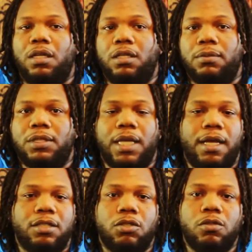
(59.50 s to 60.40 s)

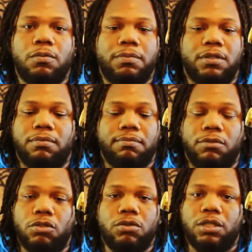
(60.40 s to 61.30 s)
Besides hoop, it's
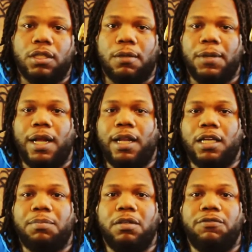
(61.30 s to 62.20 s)
music. I mean, I like
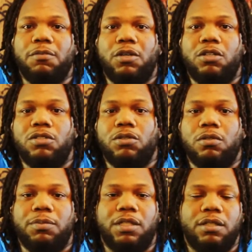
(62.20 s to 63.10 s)
to play football
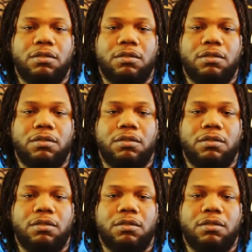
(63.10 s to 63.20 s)
too, but